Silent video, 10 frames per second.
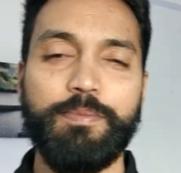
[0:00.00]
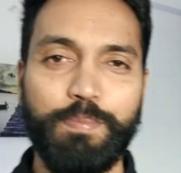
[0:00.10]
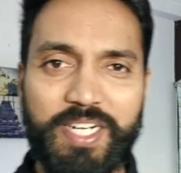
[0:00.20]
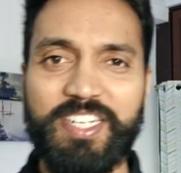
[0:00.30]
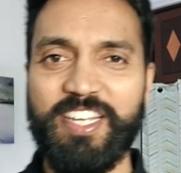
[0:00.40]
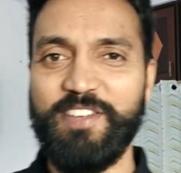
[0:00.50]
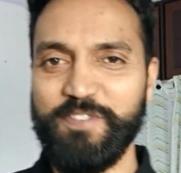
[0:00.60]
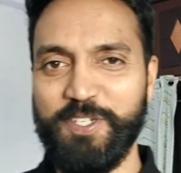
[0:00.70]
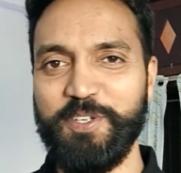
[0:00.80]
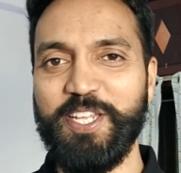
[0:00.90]
But if
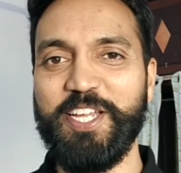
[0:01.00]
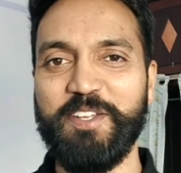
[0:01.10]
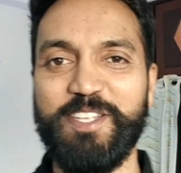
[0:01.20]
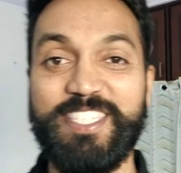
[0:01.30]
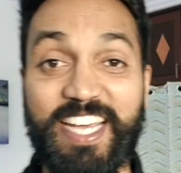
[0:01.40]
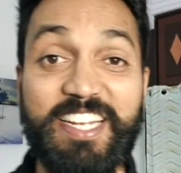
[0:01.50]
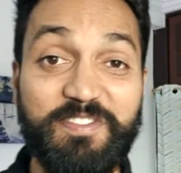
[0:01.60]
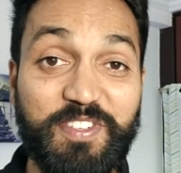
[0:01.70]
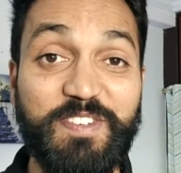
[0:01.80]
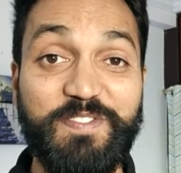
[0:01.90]
you're tuning into the channel
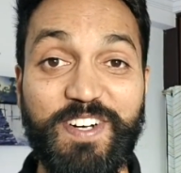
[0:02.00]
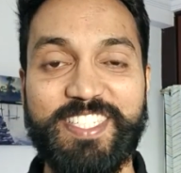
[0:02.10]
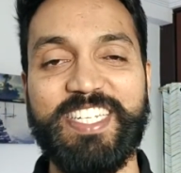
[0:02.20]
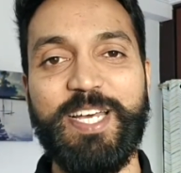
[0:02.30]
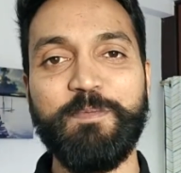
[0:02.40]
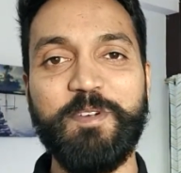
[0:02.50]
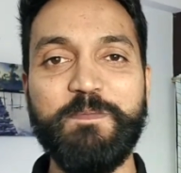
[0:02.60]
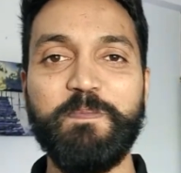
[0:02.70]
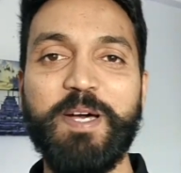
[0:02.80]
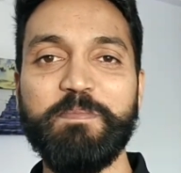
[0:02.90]
for the first time,
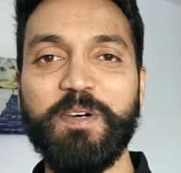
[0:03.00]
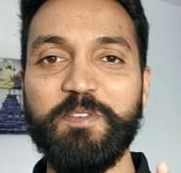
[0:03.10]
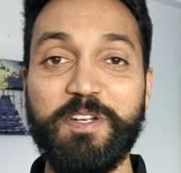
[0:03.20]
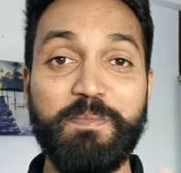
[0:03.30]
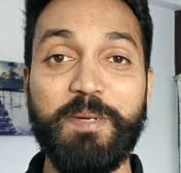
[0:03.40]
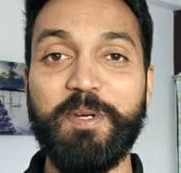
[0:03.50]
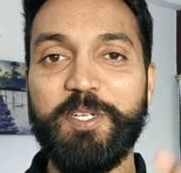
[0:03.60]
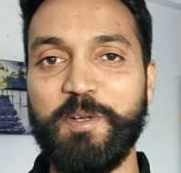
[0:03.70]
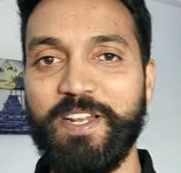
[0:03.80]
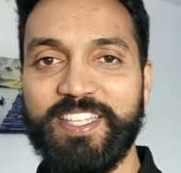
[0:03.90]
remember
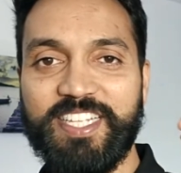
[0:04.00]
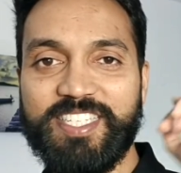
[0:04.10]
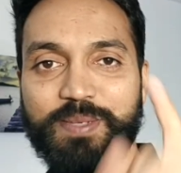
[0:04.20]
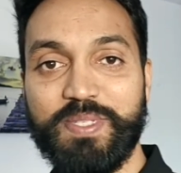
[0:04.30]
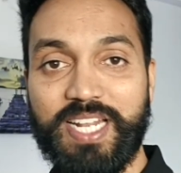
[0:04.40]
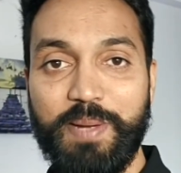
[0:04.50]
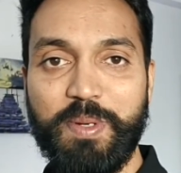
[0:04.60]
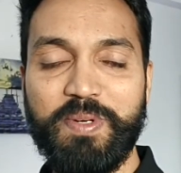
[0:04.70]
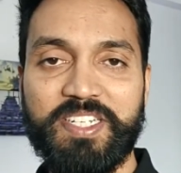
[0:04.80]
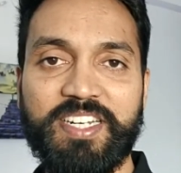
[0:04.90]
to click the subscribe
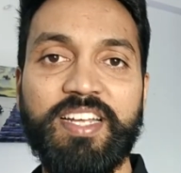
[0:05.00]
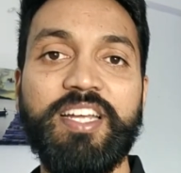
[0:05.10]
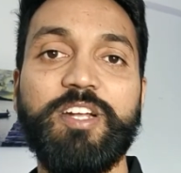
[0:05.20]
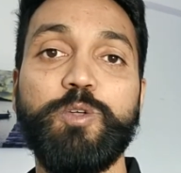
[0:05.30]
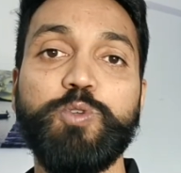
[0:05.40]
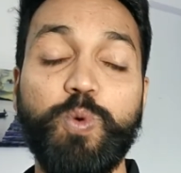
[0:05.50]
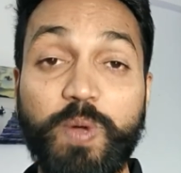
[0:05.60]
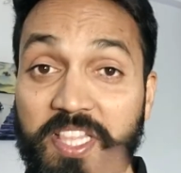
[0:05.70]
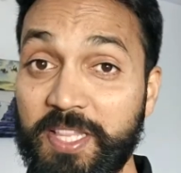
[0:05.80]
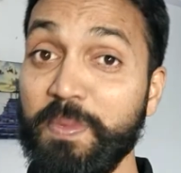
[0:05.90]
button and also
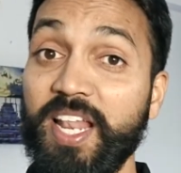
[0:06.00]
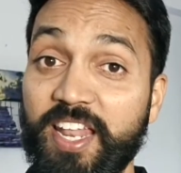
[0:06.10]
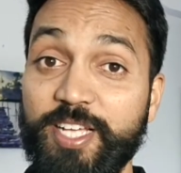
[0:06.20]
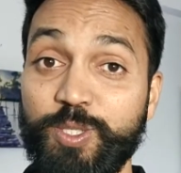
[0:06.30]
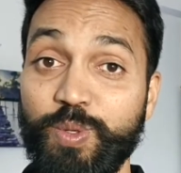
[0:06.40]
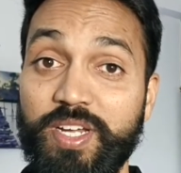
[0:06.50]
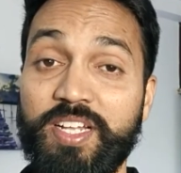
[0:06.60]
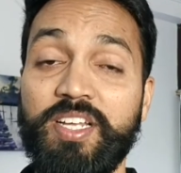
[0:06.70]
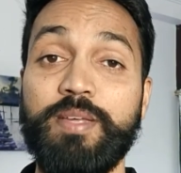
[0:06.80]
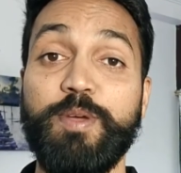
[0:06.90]
ring the bell next to it,
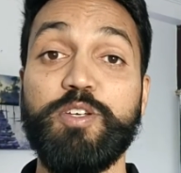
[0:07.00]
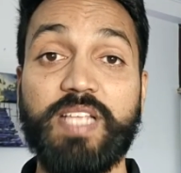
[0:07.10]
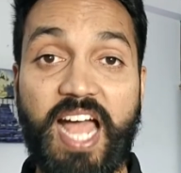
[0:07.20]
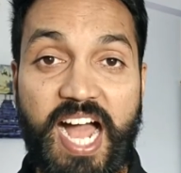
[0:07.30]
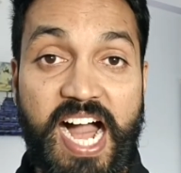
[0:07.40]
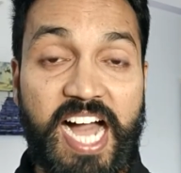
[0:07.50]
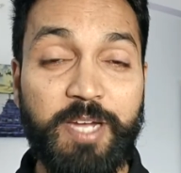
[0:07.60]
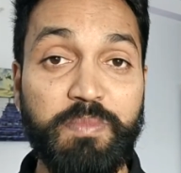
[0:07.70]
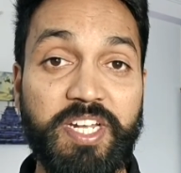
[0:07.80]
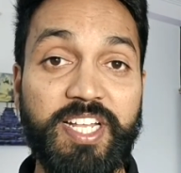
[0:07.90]
because I
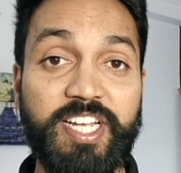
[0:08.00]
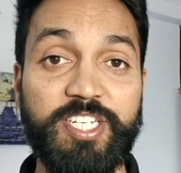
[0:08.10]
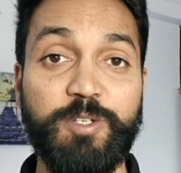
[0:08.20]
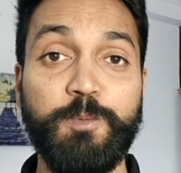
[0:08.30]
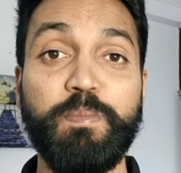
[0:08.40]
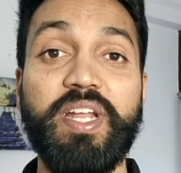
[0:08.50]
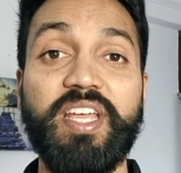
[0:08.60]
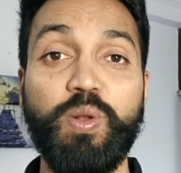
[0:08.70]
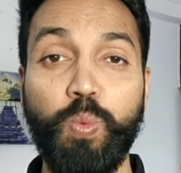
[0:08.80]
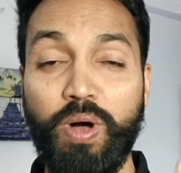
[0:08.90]
am dedicated to bring
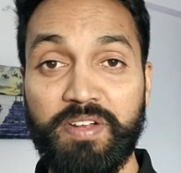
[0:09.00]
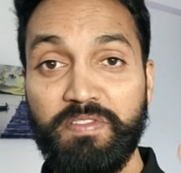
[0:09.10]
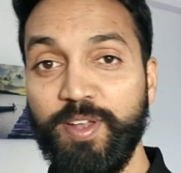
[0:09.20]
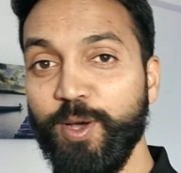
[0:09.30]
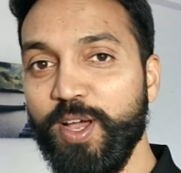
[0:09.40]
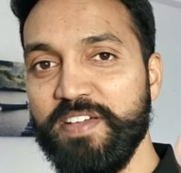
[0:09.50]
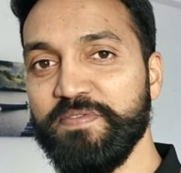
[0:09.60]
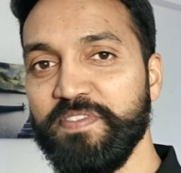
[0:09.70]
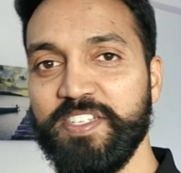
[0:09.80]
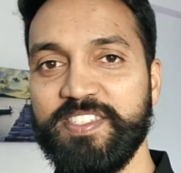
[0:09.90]
in one video
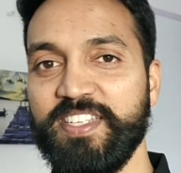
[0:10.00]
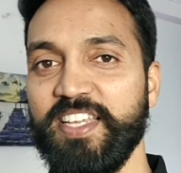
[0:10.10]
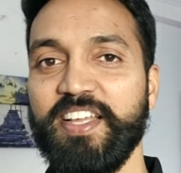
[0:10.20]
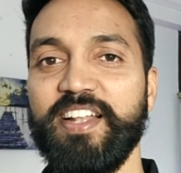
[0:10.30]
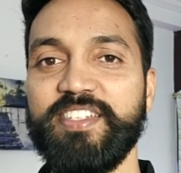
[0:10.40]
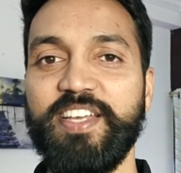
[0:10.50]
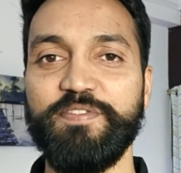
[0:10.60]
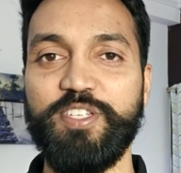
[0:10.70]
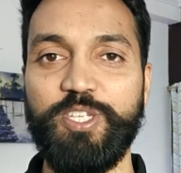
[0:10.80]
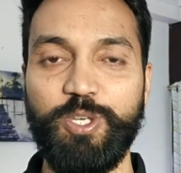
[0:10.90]
every single day
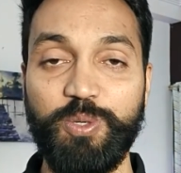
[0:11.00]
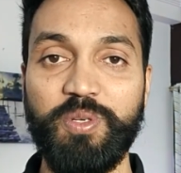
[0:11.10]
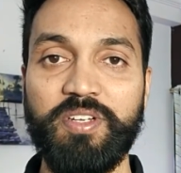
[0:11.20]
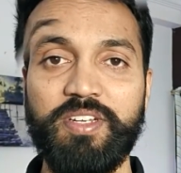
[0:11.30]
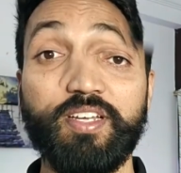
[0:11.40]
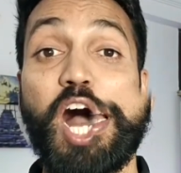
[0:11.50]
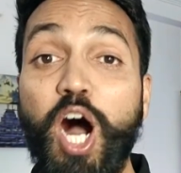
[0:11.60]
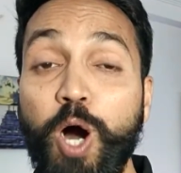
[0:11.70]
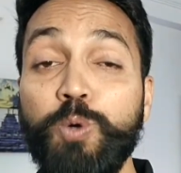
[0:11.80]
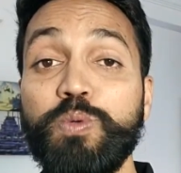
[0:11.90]
for you on
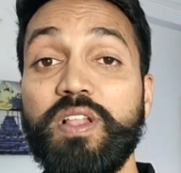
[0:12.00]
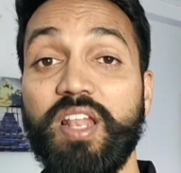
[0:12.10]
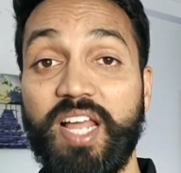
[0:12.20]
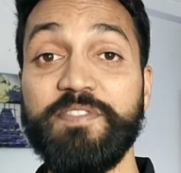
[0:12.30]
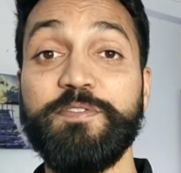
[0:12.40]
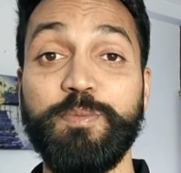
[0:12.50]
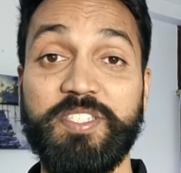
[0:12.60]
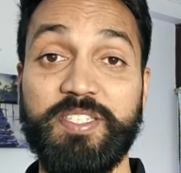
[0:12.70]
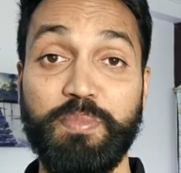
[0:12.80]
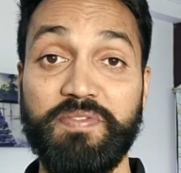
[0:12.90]
how life to be
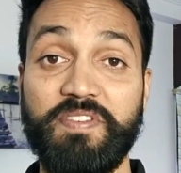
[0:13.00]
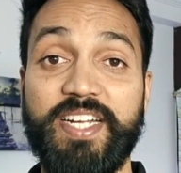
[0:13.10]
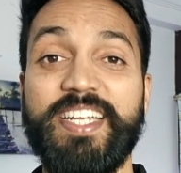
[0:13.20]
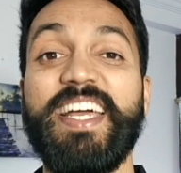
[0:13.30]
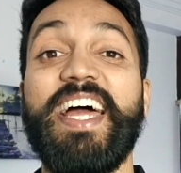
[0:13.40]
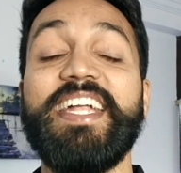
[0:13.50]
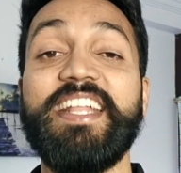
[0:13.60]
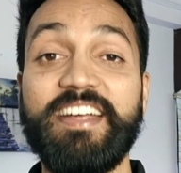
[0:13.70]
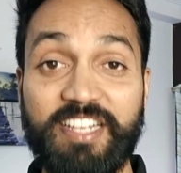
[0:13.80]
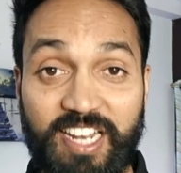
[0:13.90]
simplified and
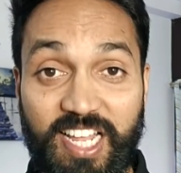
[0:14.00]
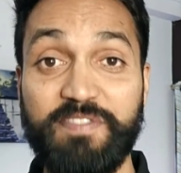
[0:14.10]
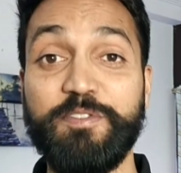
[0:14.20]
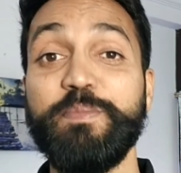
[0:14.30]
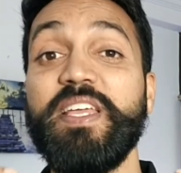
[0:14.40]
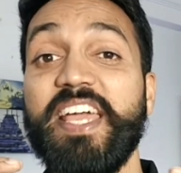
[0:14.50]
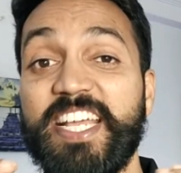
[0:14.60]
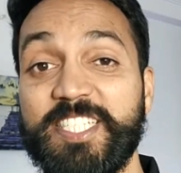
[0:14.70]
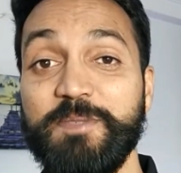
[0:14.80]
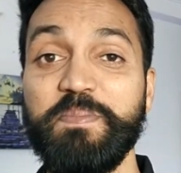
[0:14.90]
life to be
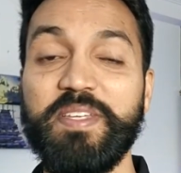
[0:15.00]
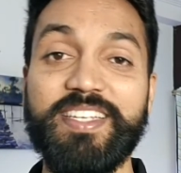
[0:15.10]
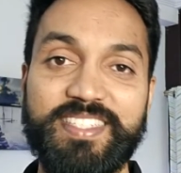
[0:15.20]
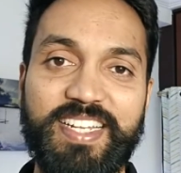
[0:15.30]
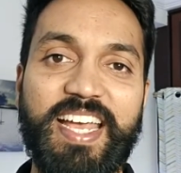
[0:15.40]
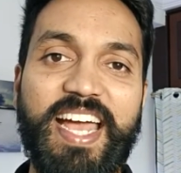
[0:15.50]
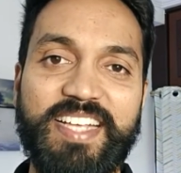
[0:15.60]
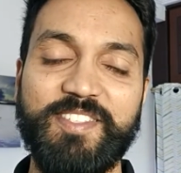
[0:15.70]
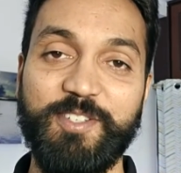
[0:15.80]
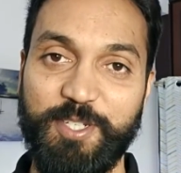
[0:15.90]
experienced
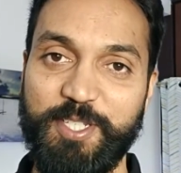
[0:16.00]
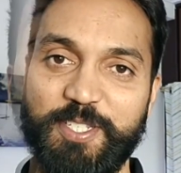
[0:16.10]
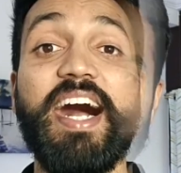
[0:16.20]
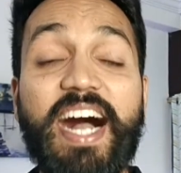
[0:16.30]
as it is.